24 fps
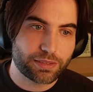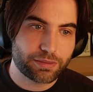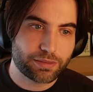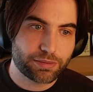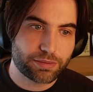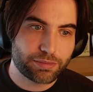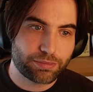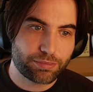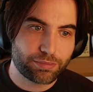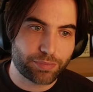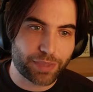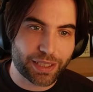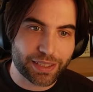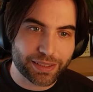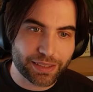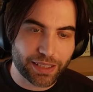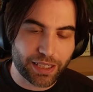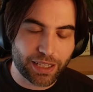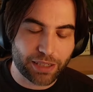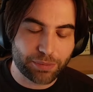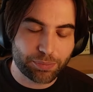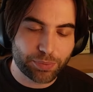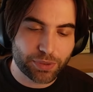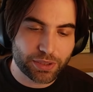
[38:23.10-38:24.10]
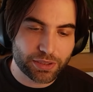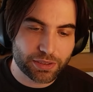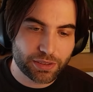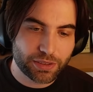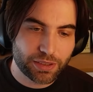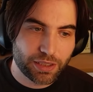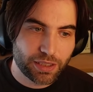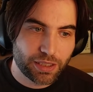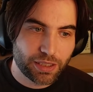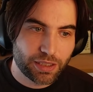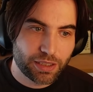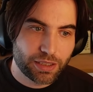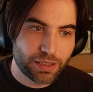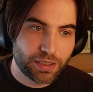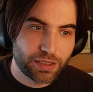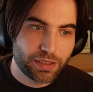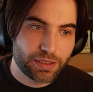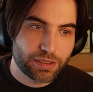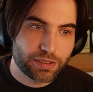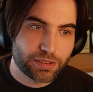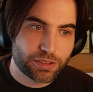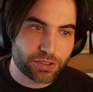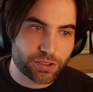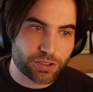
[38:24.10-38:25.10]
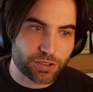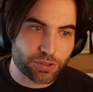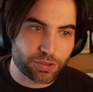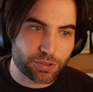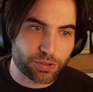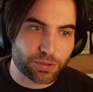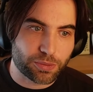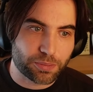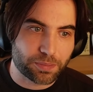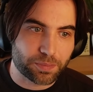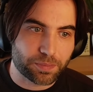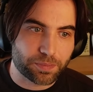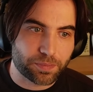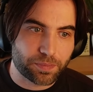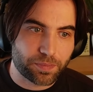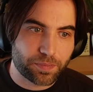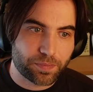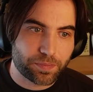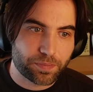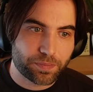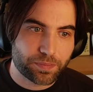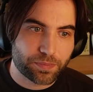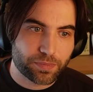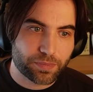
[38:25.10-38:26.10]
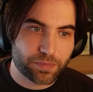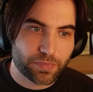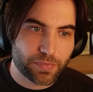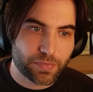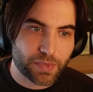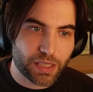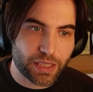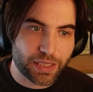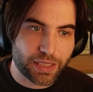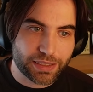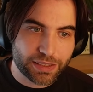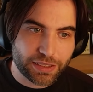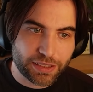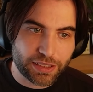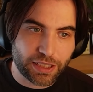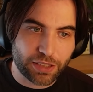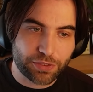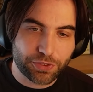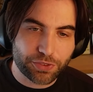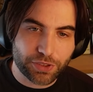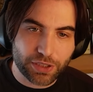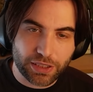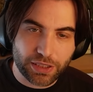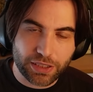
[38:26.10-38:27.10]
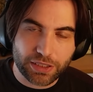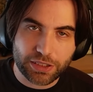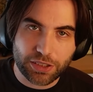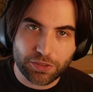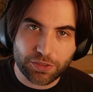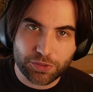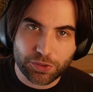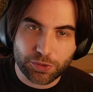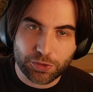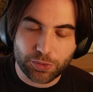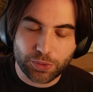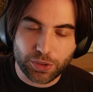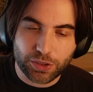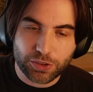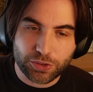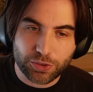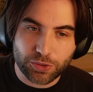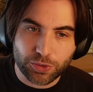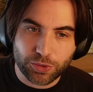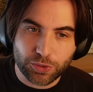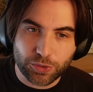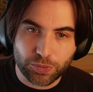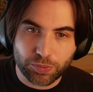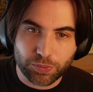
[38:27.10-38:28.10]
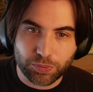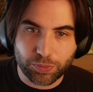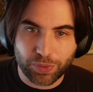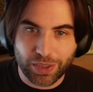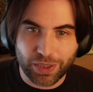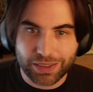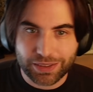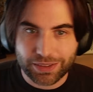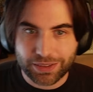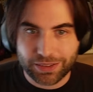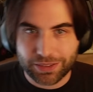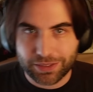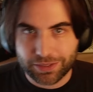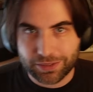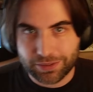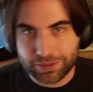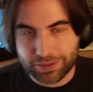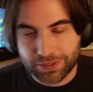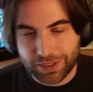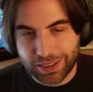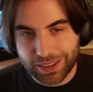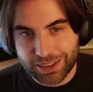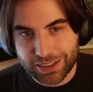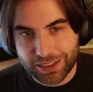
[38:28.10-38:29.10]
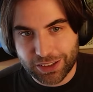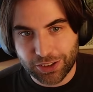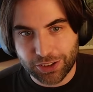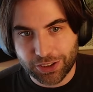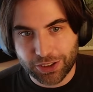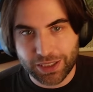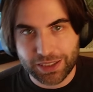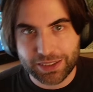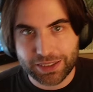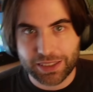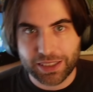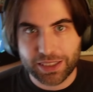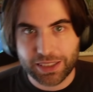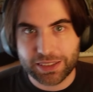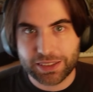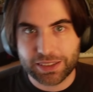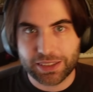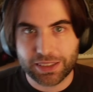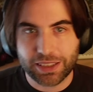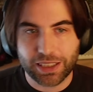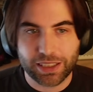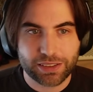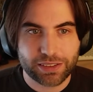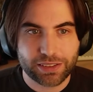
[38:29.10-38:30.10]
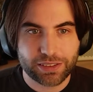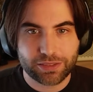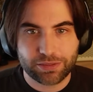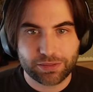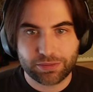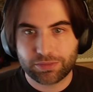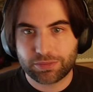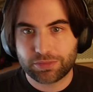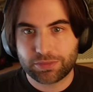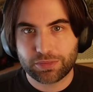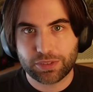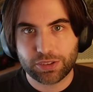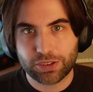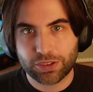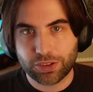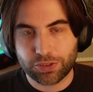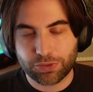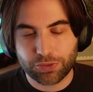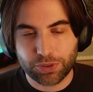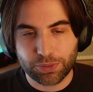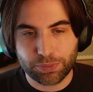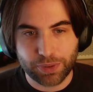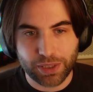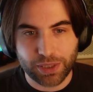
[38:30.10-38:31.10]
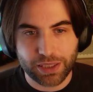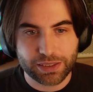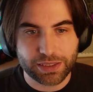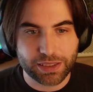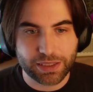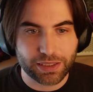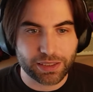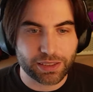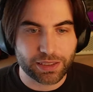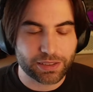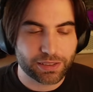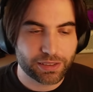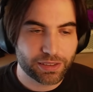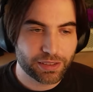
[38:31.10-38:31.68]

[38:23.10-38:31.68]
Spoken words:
might happen. So it's definitely something we want to do, but it's not as easy as replacing it